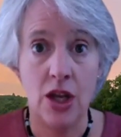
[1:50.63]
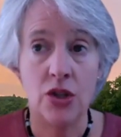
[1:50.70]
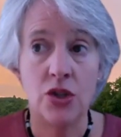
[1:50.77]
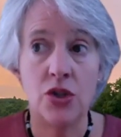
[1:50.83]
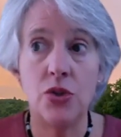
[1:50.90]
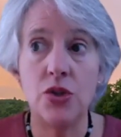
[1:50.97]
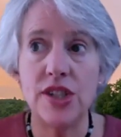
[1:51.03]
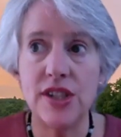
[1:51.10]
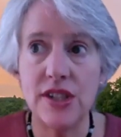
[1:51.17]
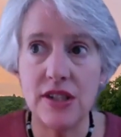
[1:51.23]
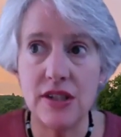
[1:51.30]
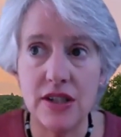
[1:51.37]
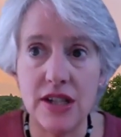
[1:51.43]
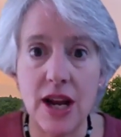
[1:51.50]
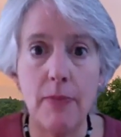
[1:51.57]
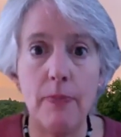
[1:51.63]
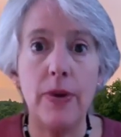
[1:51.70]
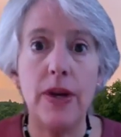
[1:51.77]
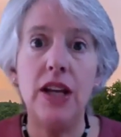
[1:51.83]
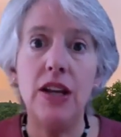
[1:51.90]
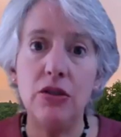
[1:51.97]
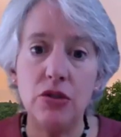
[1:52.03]
to step
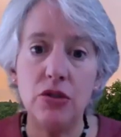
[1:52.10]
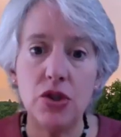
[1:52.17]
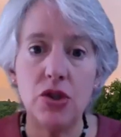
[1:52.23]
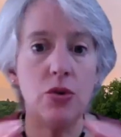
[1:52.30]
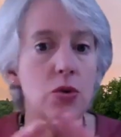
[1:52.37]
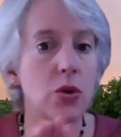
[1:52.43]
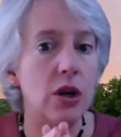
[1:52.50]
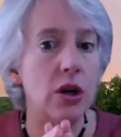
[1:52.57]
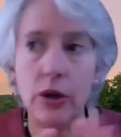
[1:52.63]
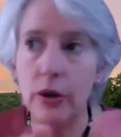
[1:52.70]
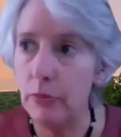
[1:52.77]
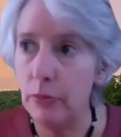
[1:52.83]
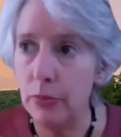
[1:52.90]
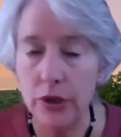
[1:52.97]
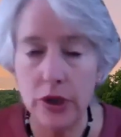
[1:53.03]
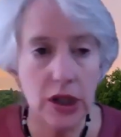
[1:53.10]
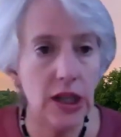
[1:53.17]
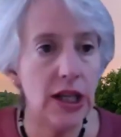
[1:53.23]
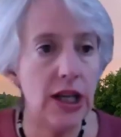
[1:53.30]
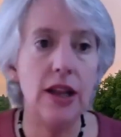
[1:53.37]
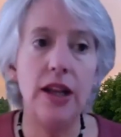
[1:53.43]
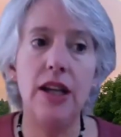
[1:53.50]
into a
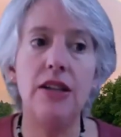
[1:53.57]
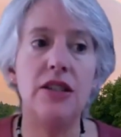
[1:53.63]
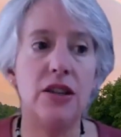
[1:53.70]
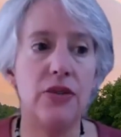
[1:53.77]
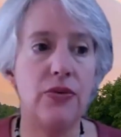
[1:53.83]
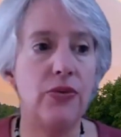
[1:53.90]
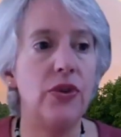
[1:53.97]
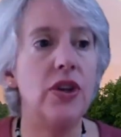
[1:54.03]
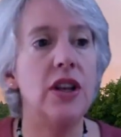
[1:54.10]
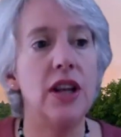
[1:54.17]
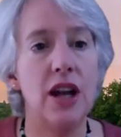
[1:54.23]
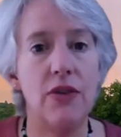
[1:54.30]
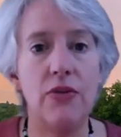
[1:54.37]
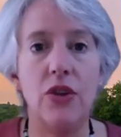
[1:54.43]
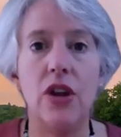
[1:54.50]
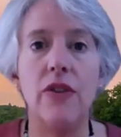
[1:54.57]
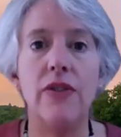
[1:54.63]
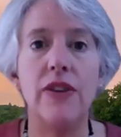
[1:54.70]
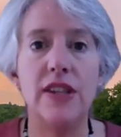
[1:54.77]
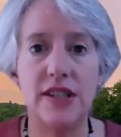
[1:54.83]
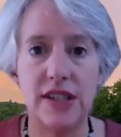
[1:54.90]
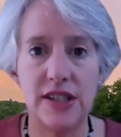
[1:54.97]
completely different level of
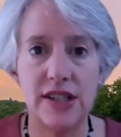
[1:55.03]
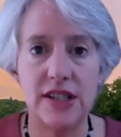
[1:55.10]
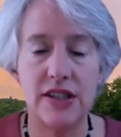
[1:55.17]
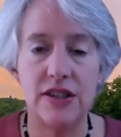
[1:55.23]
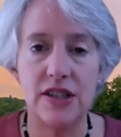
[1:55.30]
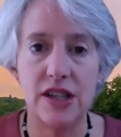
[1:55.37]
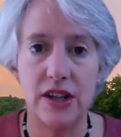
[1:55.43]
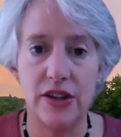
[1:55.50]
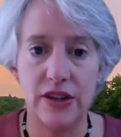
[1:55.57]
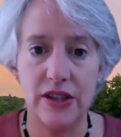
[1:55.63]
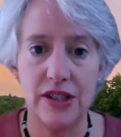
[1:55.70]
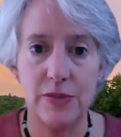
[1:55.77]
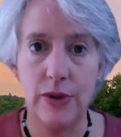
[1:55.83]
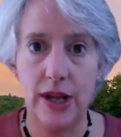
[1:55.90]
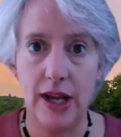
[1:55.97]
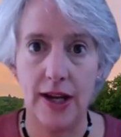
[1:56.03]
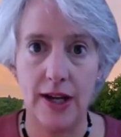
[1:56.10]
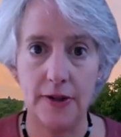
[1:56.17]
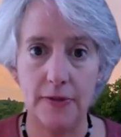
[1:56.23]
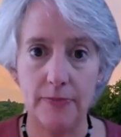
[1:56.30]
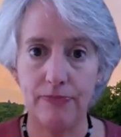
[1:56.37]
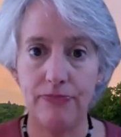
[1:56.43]
existence on this planet.
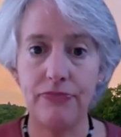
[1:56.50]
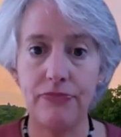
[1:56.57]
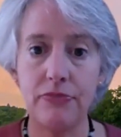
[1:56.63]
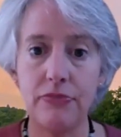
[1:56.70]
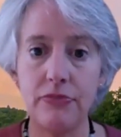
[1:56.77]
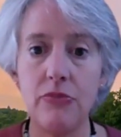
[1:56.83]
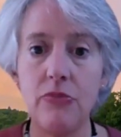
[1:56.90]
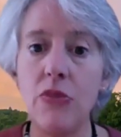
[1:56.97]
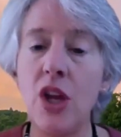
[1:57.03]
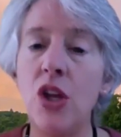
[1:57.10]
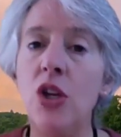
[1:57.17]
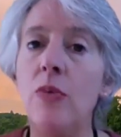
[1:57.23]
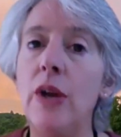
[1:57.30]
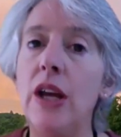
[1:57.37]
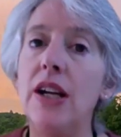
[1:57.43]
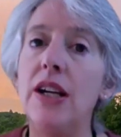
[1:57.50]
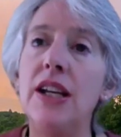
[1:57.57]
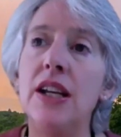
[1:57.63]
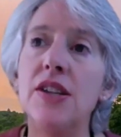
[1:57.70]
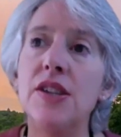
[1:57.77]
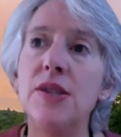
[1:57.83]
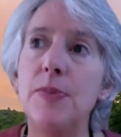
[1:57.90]
Humanity
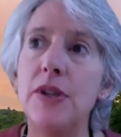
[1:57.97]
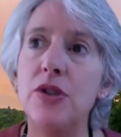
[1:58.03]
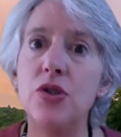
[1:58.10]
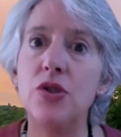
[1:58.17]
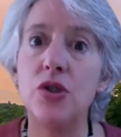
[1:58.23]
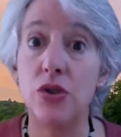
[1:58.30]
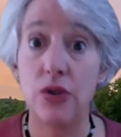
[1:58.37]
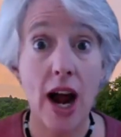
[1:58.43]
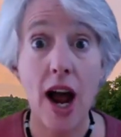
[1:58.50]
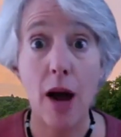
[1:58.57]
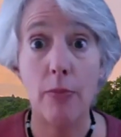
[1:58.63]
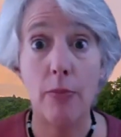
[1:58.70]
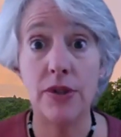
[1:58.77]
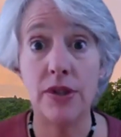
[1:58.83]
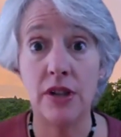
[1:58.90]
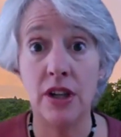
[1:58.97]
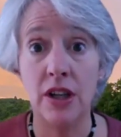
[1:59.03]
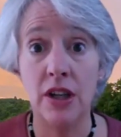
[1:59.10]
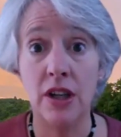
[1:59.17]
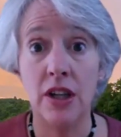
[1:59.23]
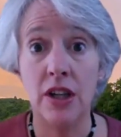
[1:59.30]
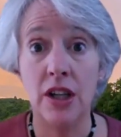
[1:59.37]
has been trapped
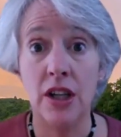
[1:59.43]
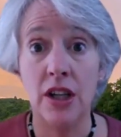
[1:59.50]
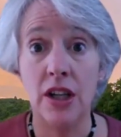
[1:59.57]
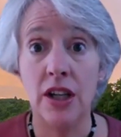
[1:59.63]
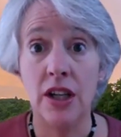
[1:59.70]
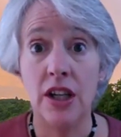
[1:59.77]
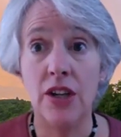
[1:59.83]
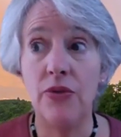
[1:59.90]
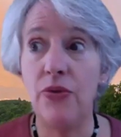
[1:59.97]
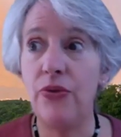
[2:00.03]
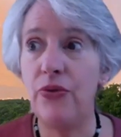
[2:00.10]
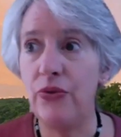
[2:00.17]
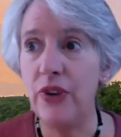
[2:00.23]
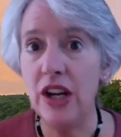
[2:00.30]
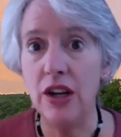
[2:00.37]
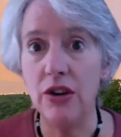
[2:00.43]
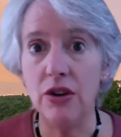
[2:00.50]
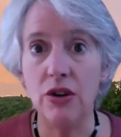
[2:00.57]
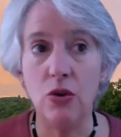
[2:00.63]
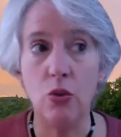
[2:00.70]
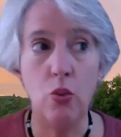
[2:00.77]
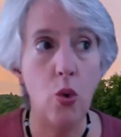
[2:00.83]
in
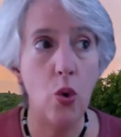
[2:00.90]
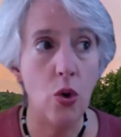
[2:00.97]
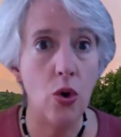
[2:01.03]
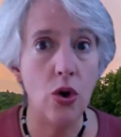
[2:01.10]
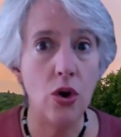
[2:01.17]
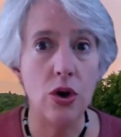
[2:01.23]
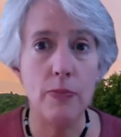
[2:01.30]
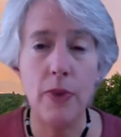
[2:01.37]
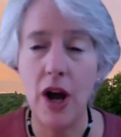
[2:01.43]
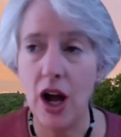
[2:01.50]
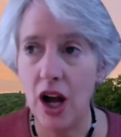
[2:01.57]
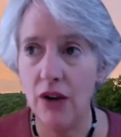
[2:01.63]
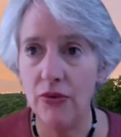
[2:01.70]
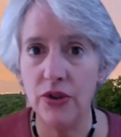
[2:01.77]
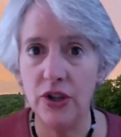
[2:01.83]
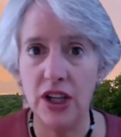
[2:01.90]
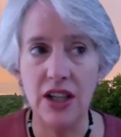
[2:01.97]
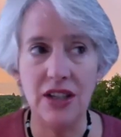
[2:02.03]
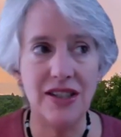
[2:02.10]
fear, war, poverty,